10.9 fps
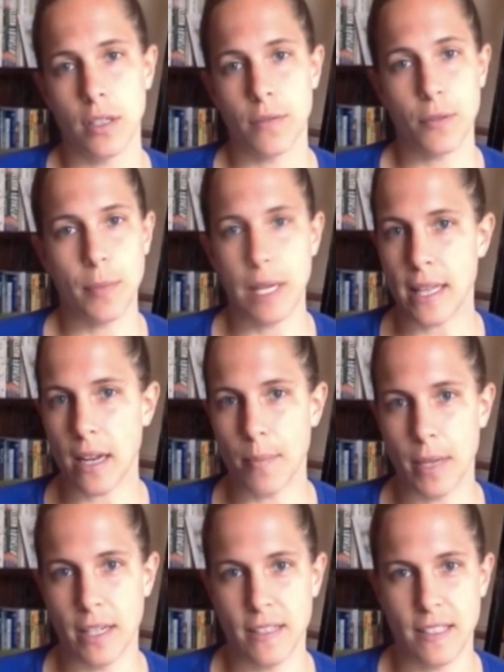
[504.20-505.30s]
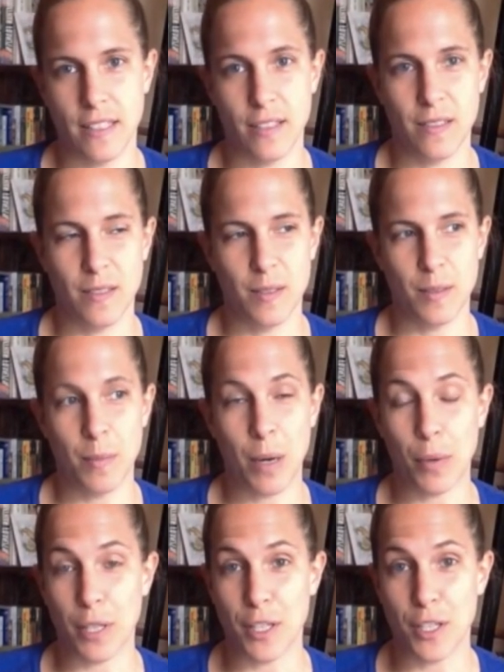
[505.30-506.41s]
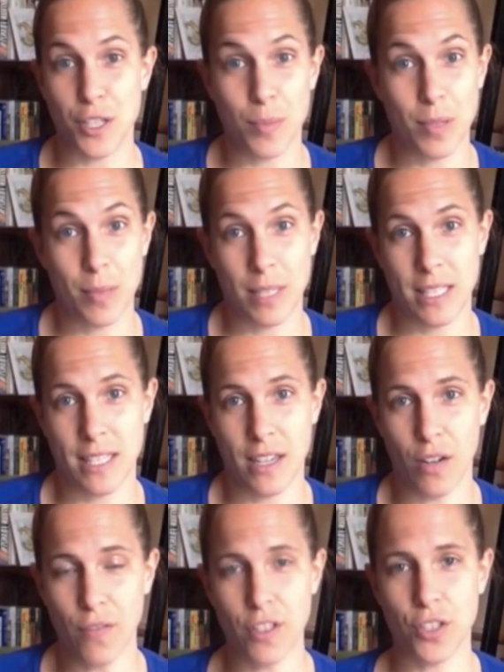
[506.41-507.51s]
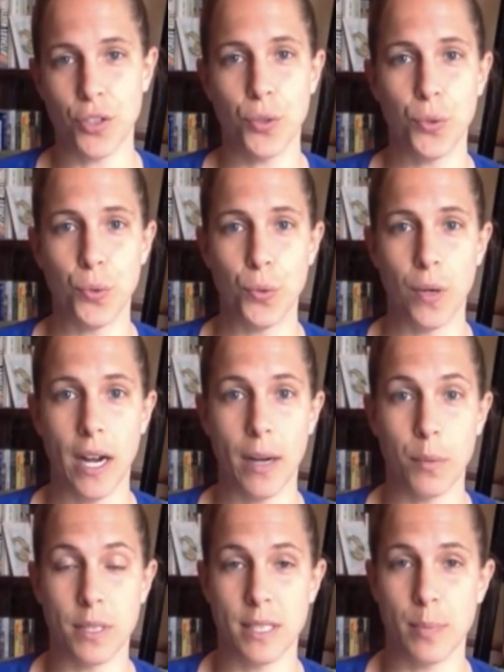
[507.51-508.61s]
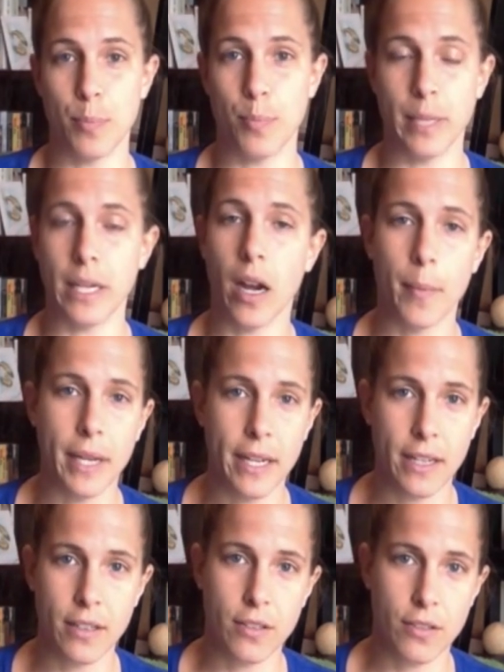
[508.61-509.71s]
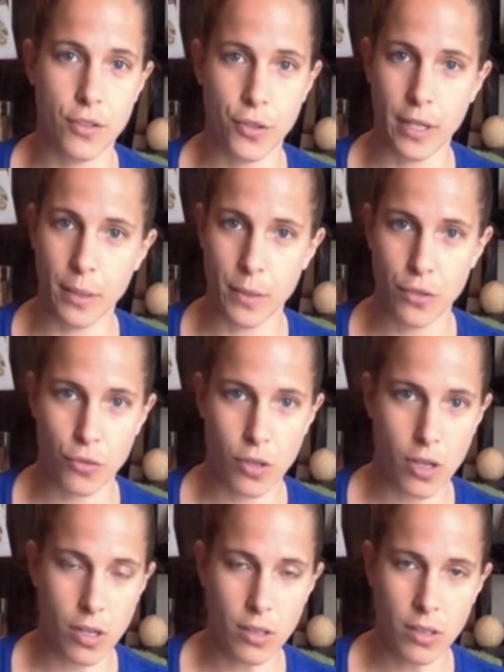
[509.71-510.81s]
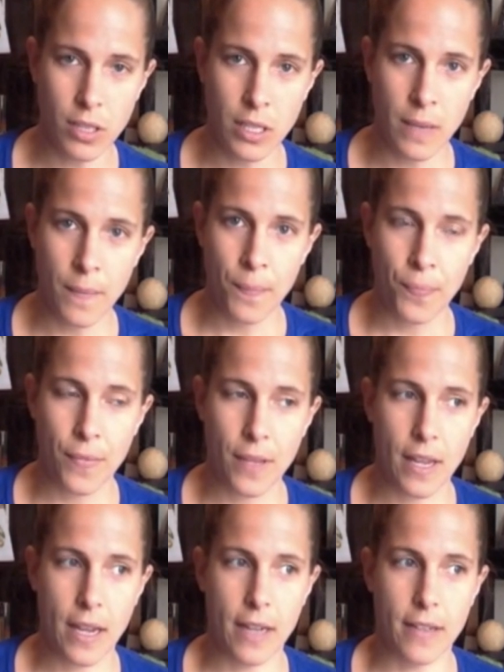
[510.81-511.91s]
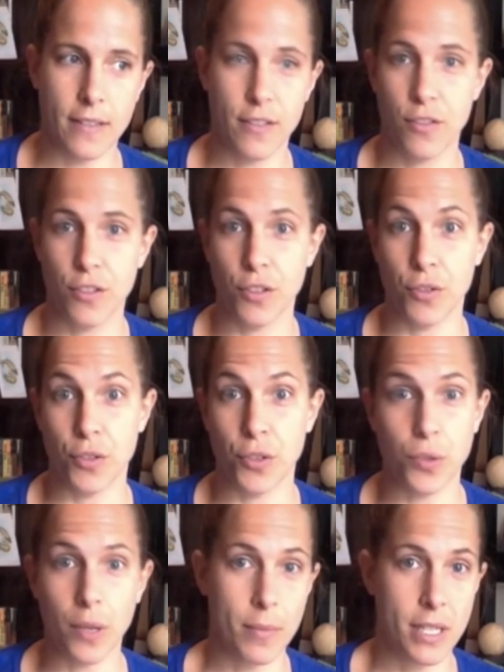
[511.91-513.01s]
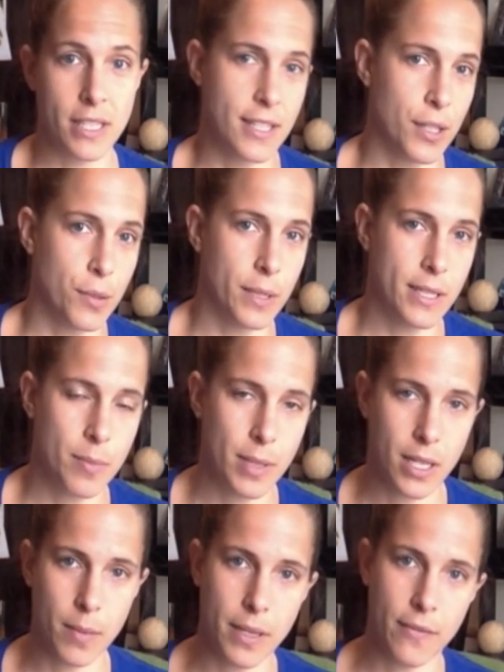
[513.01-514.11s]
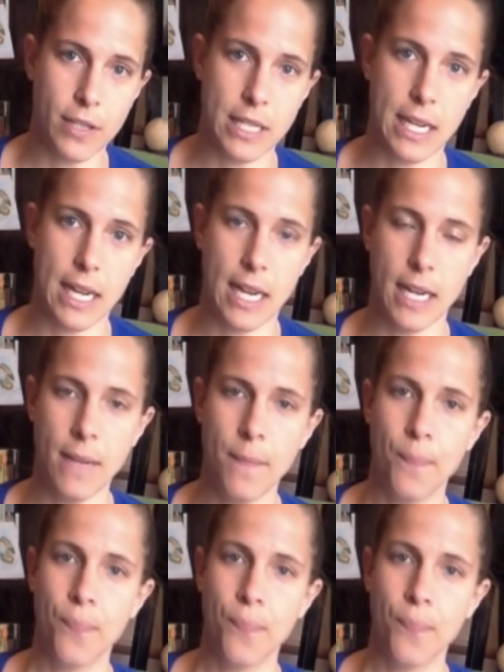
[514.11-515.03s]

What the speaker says: For me, that meant my relationship to myself and to who I was becoming during withdrawal, and to who I'm continuing to become every day.